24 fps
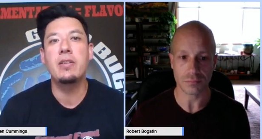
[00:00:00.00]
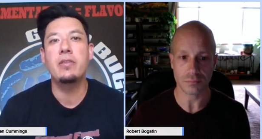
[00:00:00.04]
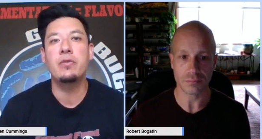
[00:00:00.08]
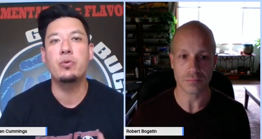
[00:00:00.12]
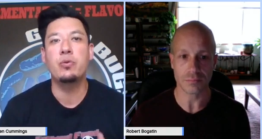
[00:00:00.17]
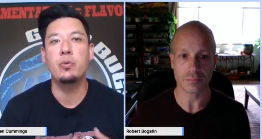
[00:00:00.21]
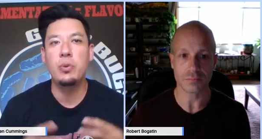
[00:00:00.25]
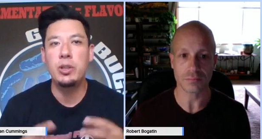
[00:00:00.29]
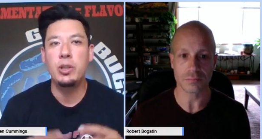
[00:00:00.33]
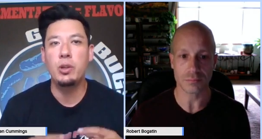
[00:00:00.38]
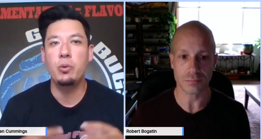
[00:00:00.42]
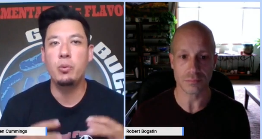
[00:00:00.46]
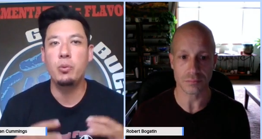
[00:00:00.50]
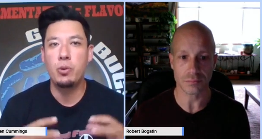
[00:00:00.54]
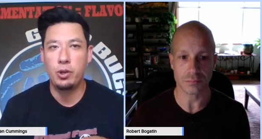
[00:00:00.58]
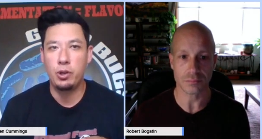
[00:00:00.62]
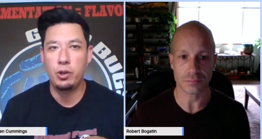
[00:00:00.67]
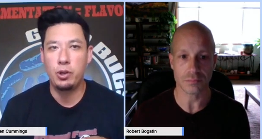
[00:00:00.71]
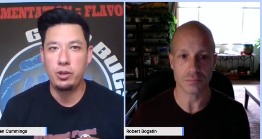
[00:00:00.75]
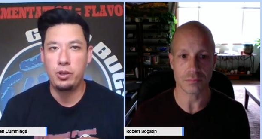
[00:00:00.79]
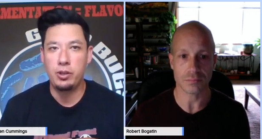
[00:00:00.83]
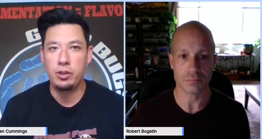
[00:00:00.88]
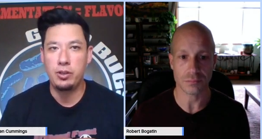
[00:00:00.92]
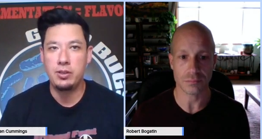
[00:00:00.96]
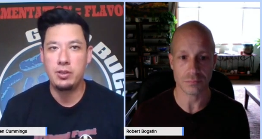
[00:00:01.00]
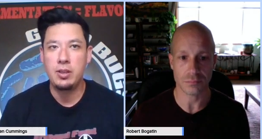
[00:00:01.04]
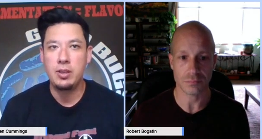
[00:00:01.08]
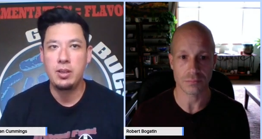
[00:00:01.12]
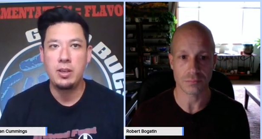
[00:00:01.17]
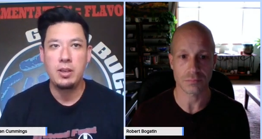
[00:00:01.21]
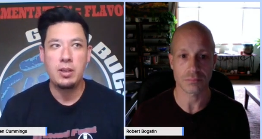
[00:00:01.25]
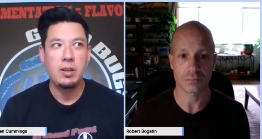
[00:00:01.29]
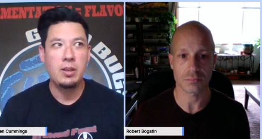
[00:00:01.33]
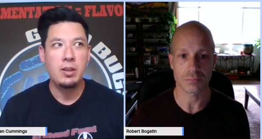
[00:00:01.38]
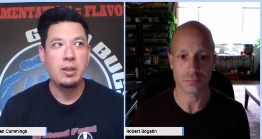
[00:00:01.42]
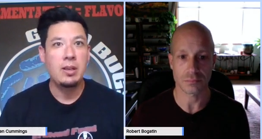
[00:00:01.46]
Speaker 1: of real world
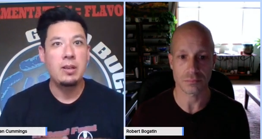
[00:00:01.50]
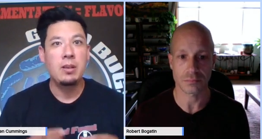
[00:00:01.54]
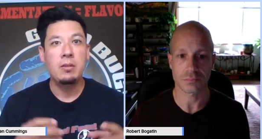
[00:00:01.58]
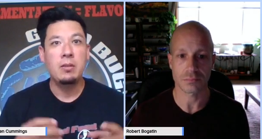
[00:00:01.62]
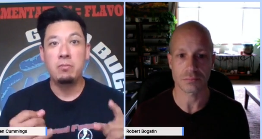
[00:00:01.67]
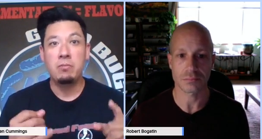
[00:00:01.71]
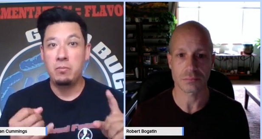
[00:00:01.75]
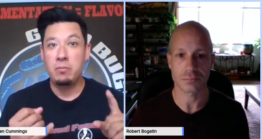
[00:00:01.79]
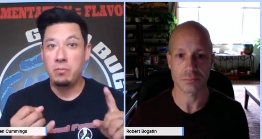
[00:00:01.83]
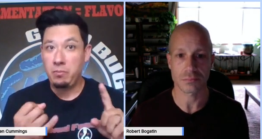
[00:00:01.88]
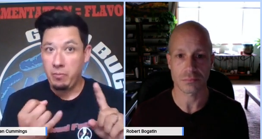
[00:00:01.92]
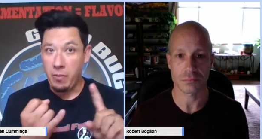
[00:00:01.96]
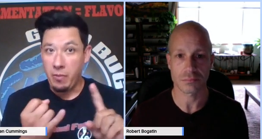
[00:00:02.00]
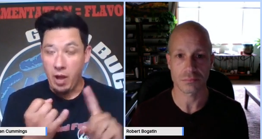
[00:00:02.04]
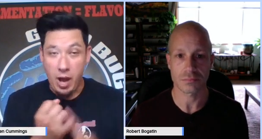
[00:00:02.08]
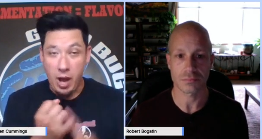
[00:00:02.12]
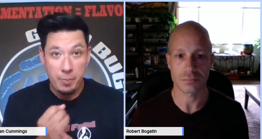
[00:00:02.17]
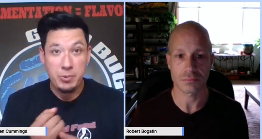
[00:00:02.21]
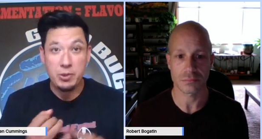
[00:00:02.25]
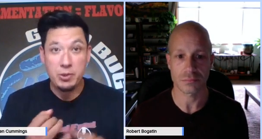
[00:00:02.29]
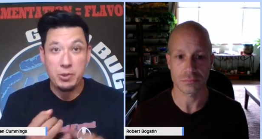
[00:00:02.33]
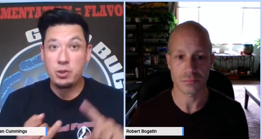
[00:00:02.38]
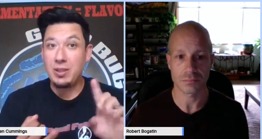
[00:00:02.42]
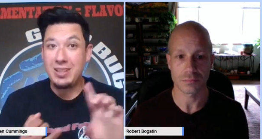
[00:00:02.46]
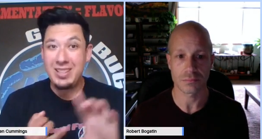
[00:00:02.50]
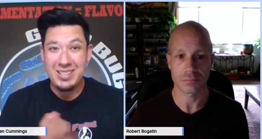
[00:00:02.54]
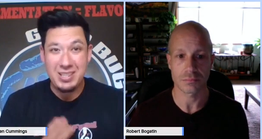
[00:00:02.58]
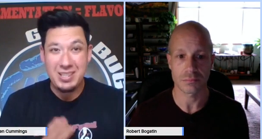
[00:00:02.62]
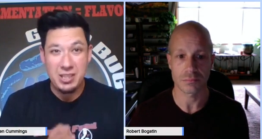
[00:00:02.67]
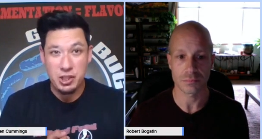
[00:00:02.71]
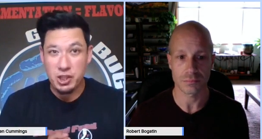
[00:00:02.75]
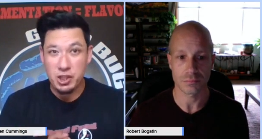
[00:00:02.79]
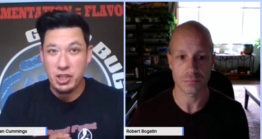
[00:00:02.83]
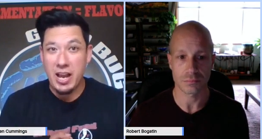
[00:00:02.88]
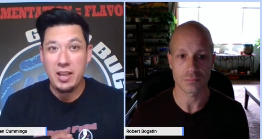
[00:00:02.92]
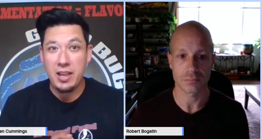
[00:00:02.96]
opportunities
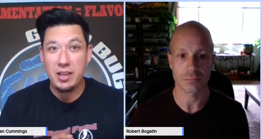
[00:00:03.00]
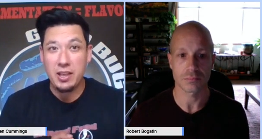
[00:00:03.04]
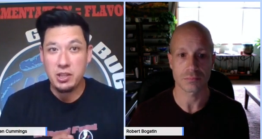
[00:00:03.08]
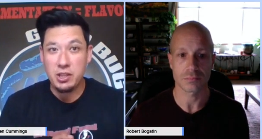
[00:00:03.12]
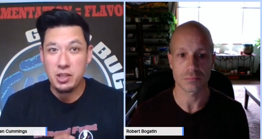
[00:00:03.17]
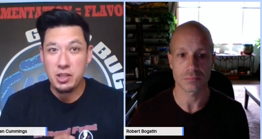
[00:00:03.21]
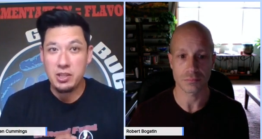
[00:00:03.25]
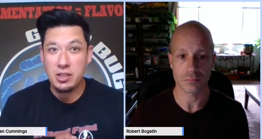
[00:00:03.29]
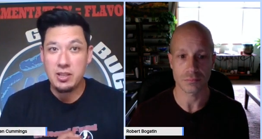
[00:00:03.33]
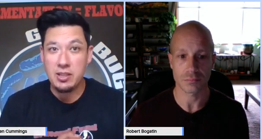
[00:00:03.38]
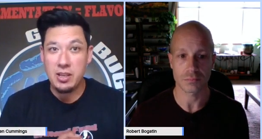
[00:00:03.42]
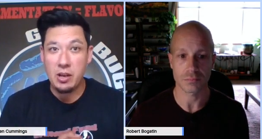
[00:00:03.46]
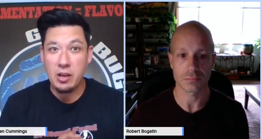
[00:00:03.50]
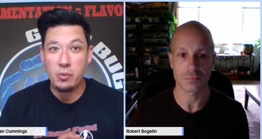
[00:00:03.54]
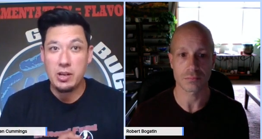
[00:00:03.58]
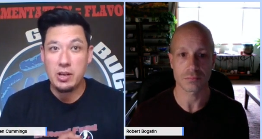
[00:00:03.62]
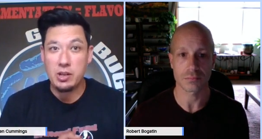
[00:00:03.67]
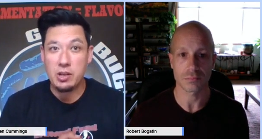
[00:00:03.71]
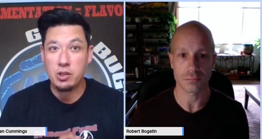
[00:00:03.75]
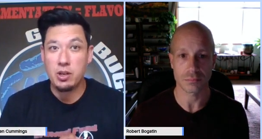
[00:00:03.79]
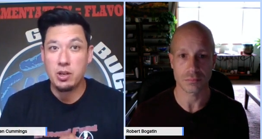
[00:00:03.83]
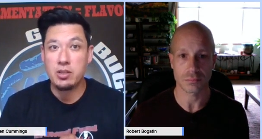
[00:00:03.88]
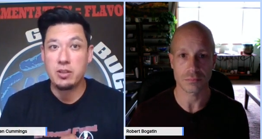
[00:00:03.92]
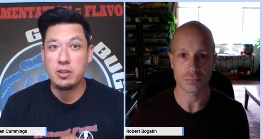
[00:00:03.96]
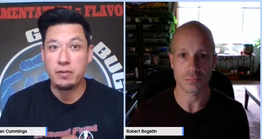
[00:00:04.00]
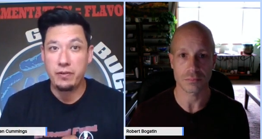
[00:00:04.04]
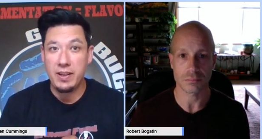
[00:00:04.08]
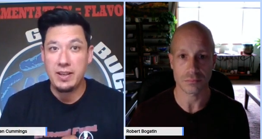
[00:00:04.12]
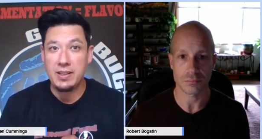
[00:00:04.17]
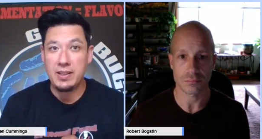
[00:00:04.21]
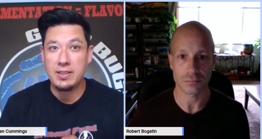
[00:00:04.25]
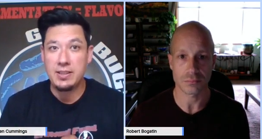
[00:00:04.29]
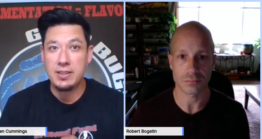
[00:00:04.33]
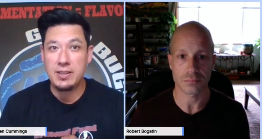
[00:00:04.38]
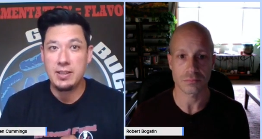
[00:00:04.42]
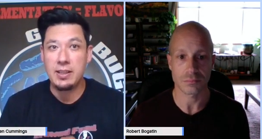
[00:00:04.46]
and challenges that restaurants are
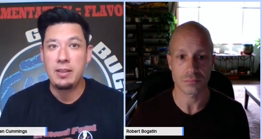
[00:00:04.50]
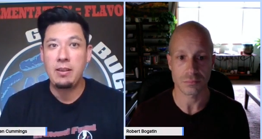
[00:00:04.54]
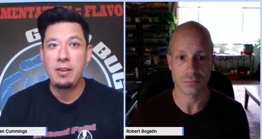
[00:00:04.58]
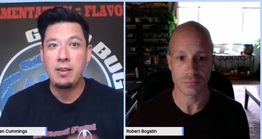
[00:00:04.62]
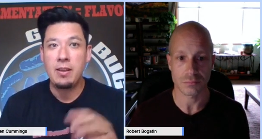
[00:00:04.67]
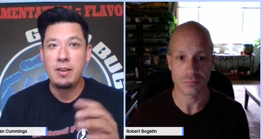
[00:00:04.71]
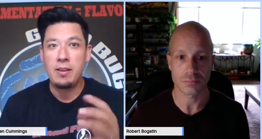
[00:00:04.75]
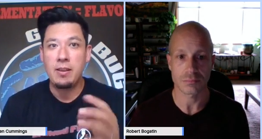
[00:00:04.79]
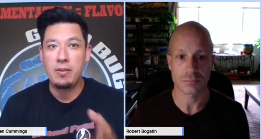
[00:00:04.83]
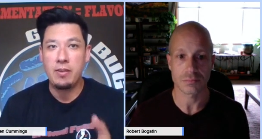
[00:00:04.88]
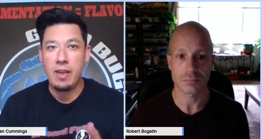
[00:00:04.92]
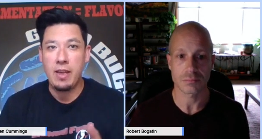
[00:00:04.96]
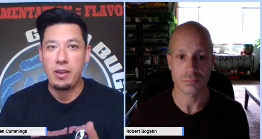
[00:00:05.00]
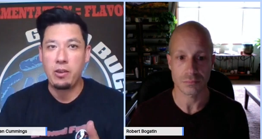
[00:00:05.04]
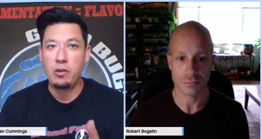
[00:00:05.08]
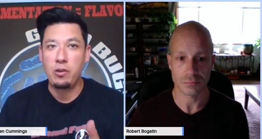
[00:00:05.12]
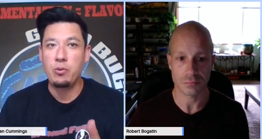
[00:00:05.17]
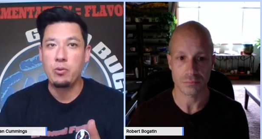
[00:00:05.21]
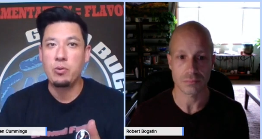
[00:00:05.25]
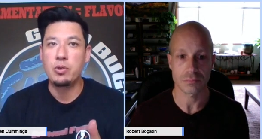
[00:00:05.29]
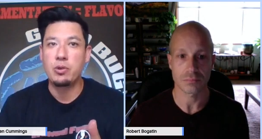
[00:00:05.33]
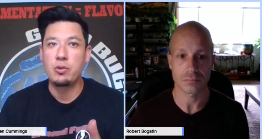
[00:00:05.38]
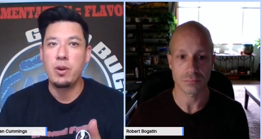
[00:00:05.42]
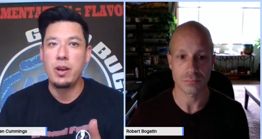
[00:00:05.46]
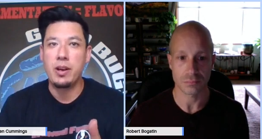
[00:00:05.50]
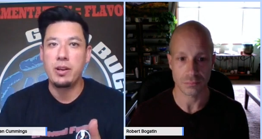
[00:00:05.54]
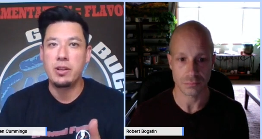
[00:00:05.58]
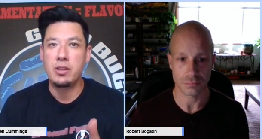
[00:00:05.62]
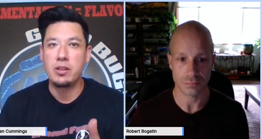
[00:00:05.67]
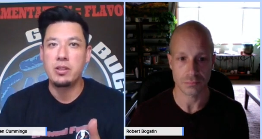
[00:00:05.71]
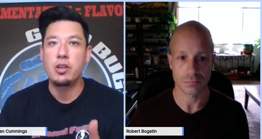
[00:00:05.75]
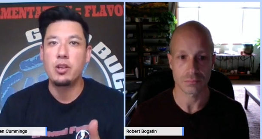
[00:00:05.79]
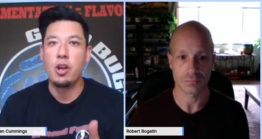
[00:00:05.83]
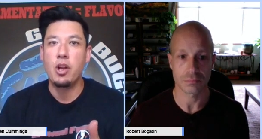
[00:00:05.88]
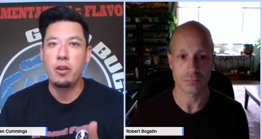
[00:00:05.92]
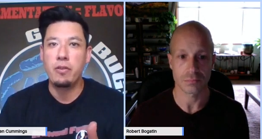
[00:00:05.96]
facing that you are trying to
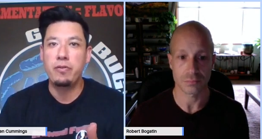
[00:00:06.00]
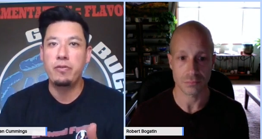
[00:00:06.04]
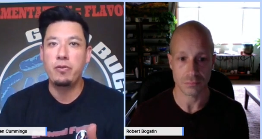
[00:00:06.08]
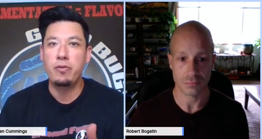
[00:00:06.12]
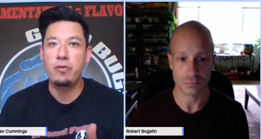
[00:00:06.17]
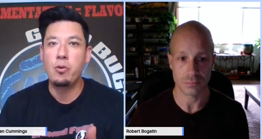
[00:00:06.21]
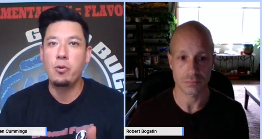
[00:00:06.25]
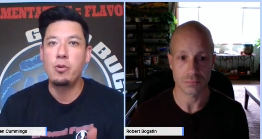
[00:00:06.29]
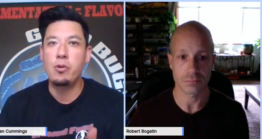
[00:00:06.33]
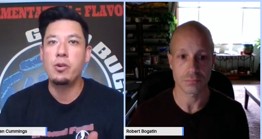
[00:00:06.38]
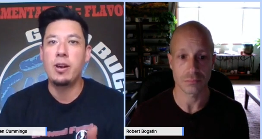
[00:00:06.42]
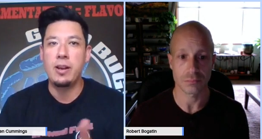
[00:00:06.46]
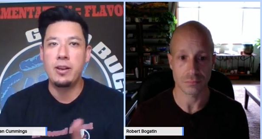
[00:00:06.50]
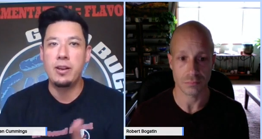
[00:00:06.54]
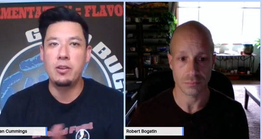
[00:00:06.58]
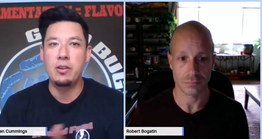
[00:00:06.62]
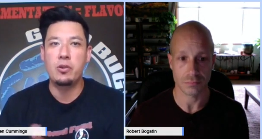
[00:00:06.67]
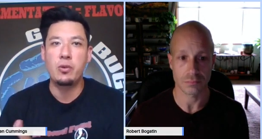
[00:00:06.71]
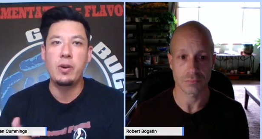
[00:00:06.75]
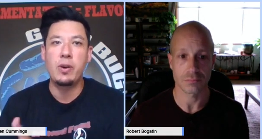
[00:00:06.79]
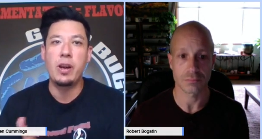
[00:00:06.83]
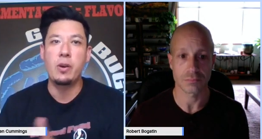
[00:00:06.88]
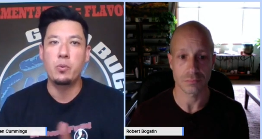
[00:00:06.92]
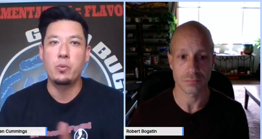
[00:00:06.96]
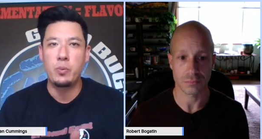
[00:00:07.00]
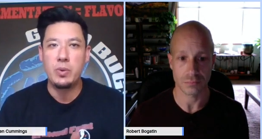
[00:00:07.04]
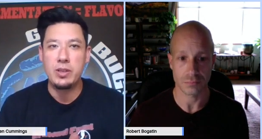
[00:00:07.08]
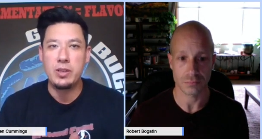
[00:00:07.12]
solve for and create